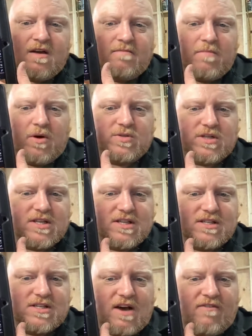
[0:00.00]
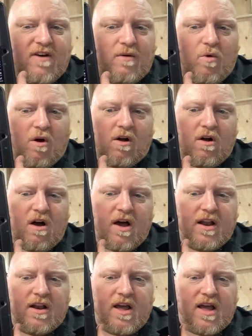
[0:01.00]
Most of the stuff I work
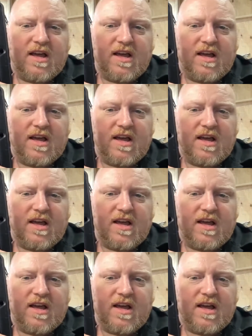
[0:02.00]
on